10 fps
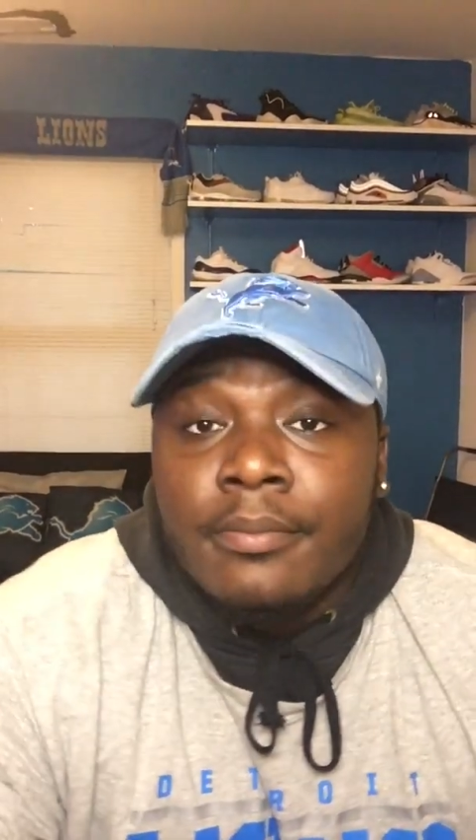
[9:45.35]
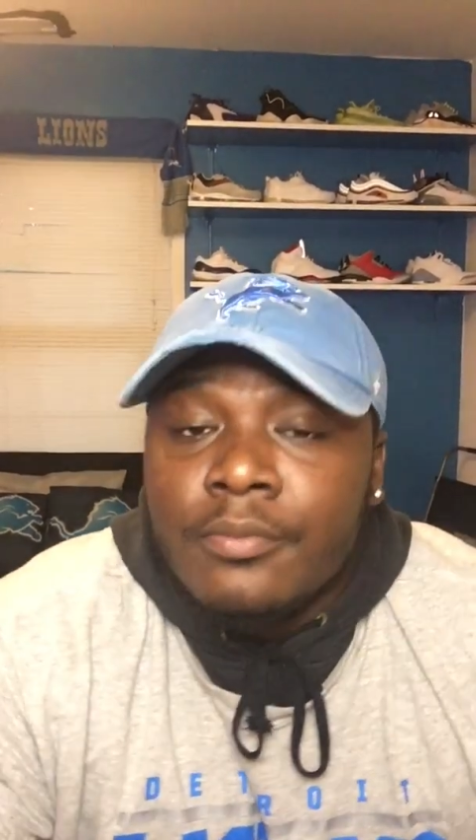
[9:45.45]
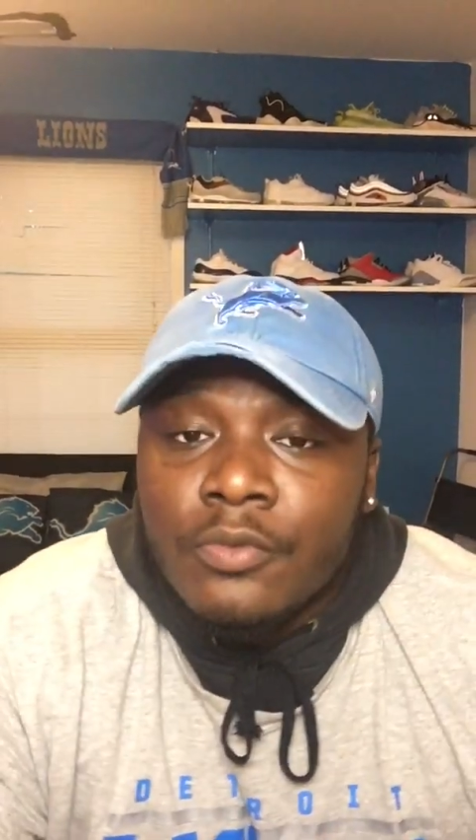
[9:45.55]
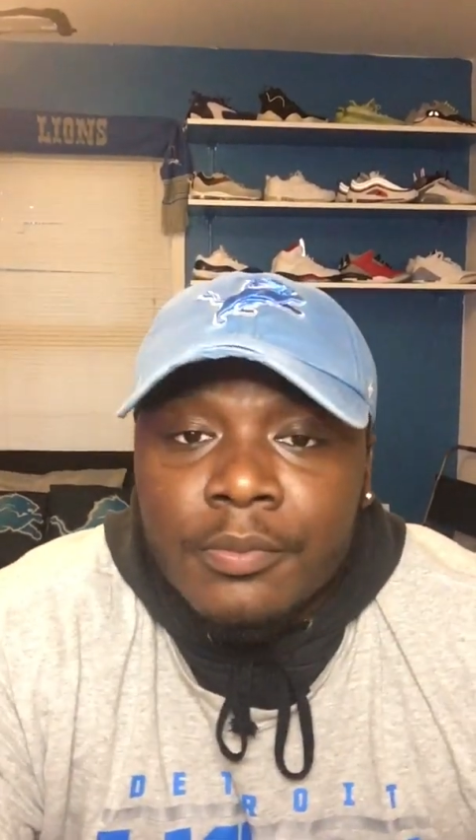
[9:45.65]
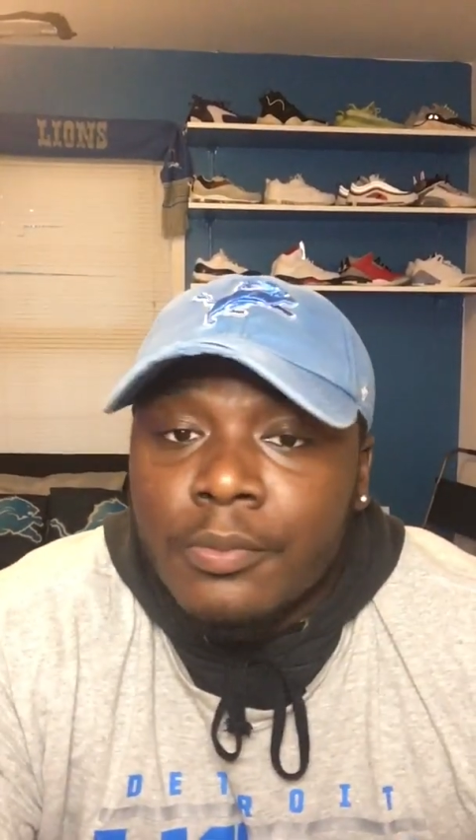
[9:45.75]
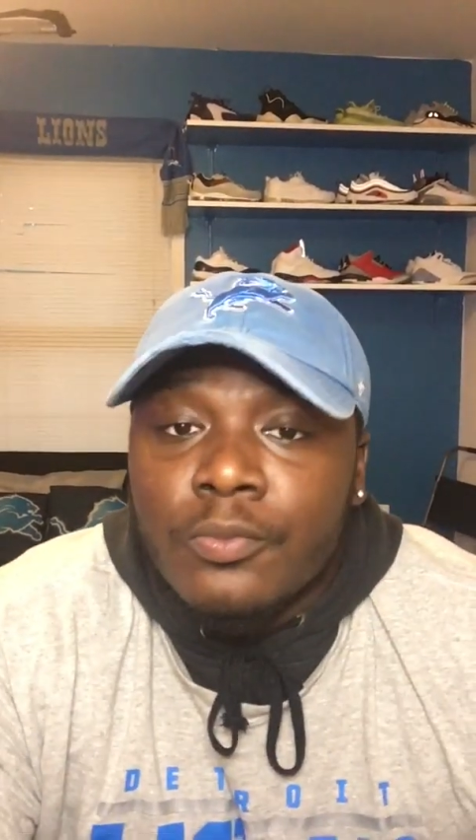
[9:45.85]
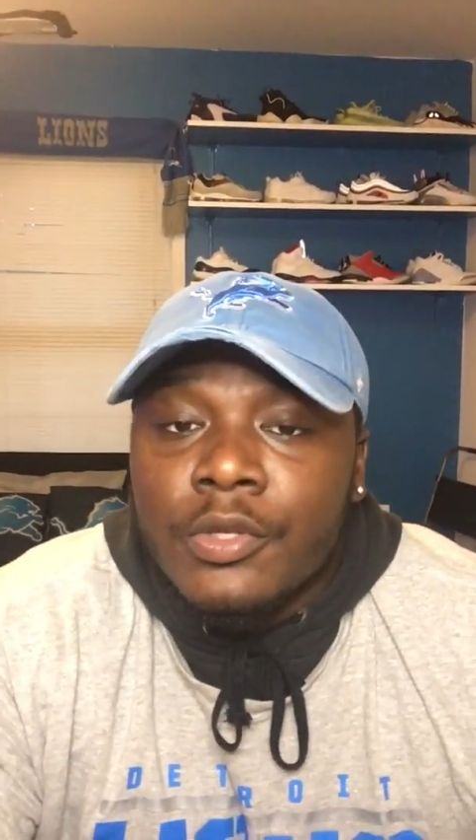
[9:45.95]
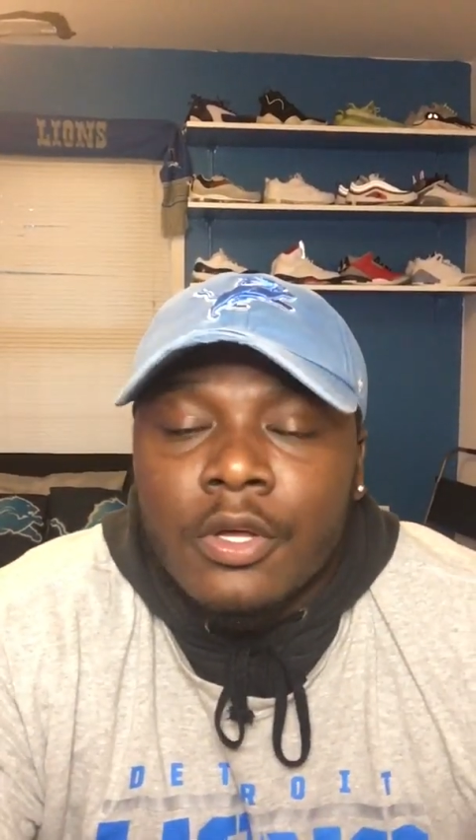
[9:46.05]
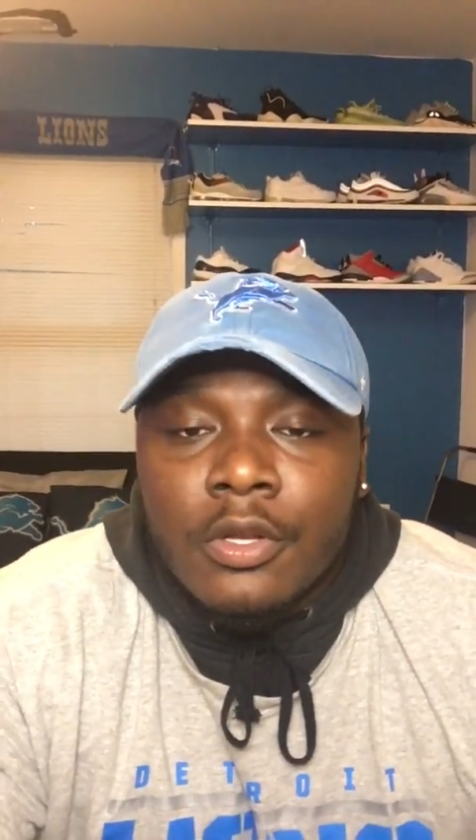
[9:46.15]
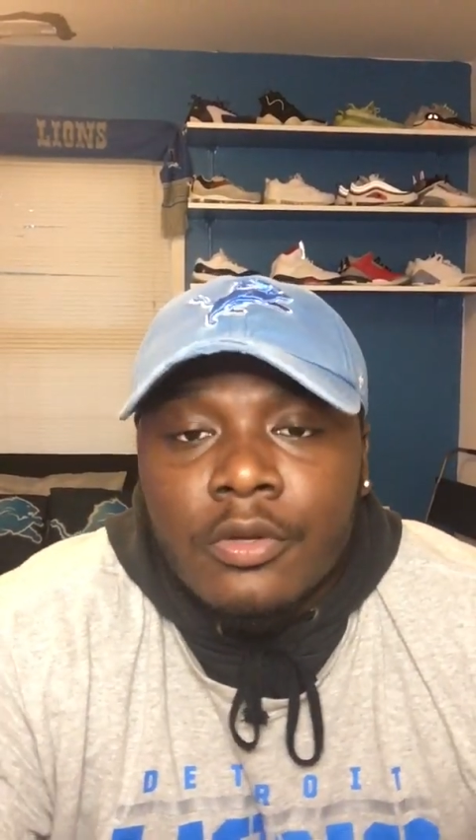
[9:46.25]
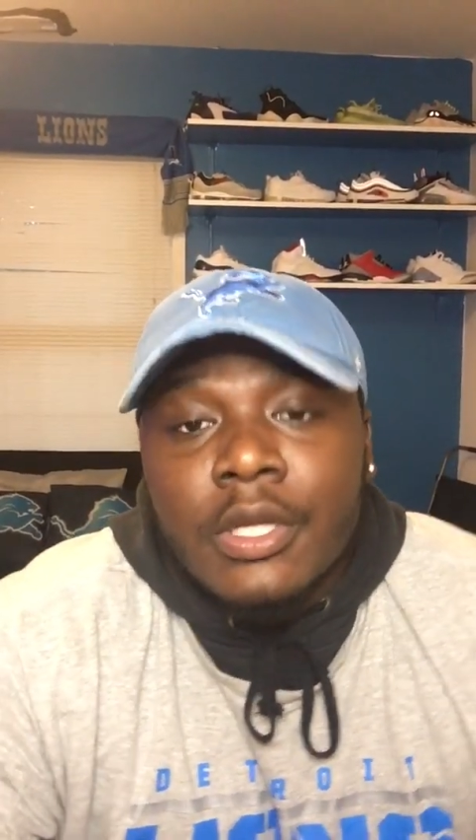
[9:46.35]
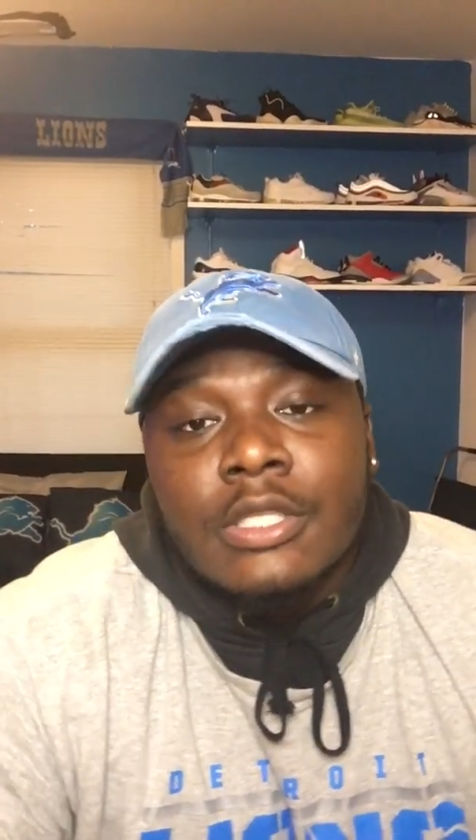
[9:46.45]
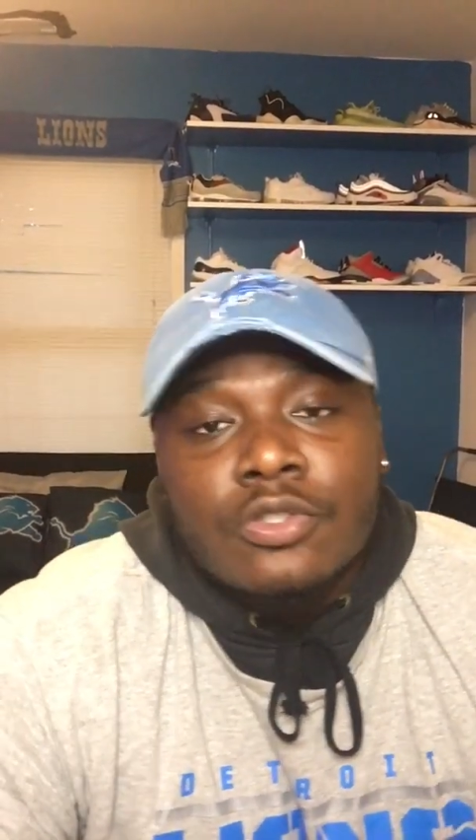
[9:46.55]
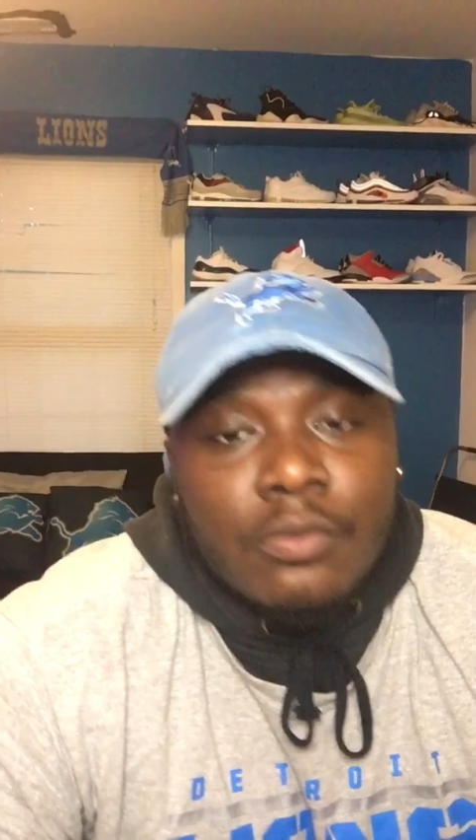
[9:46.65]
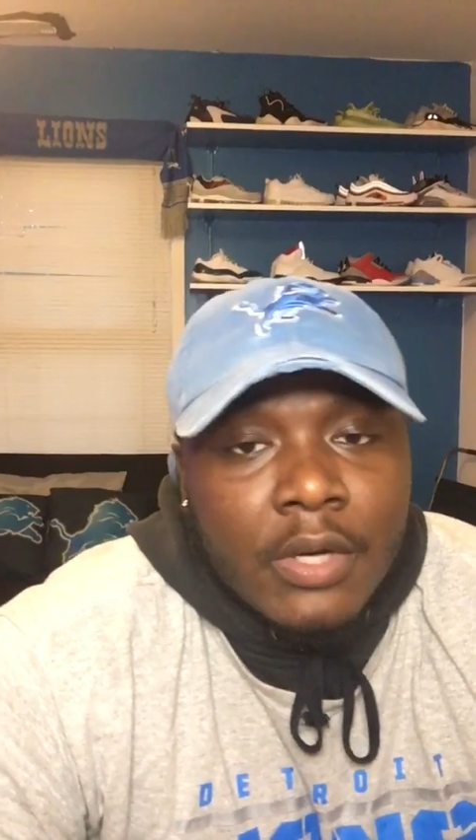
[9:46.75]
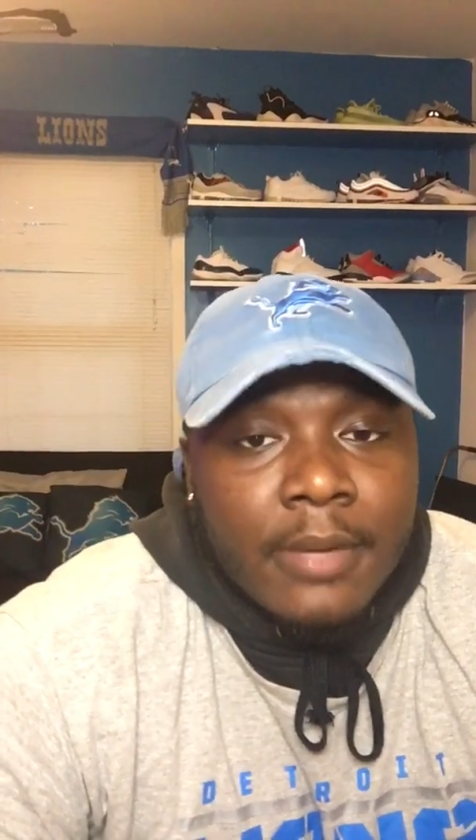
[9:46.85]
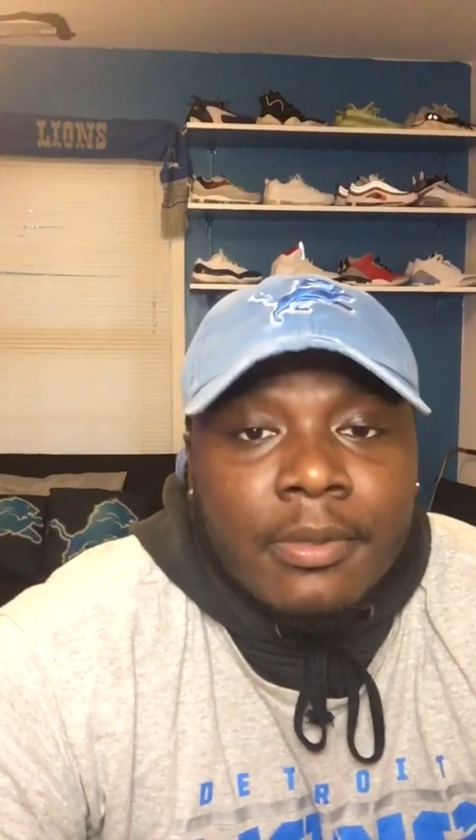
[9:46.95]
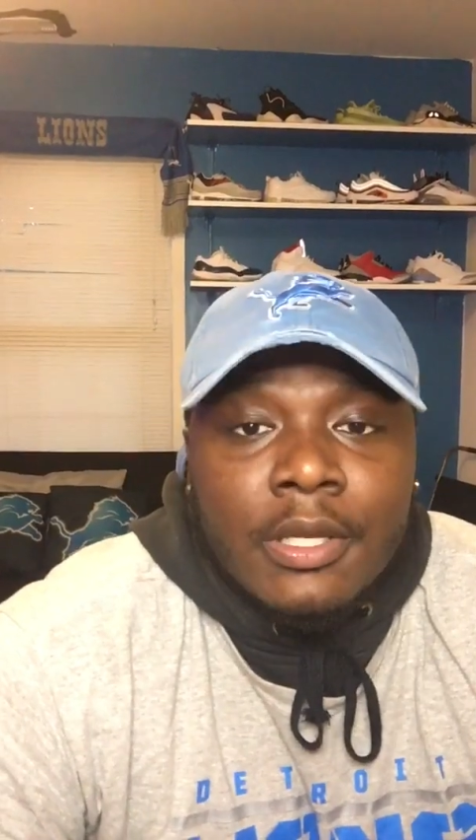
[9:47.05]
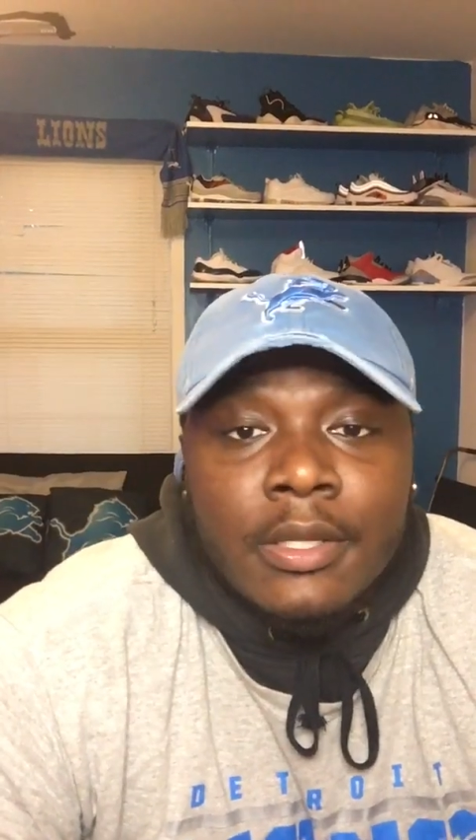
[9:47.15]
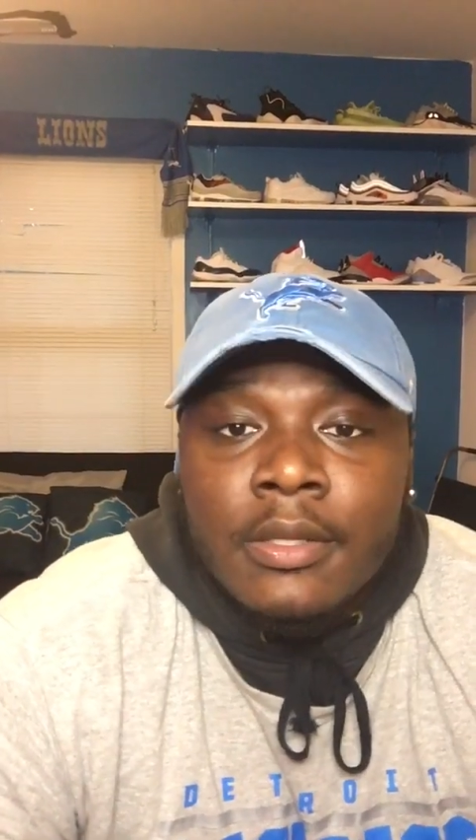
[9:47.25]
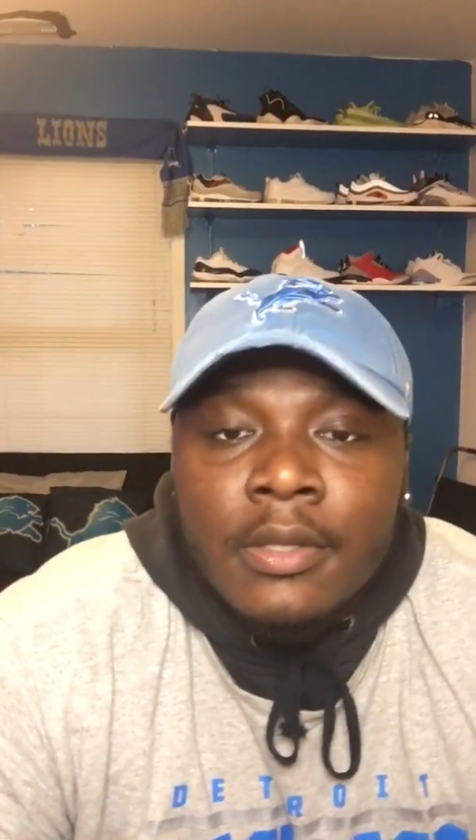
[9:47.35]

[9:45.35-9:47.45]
We all know that's a wrap. Like,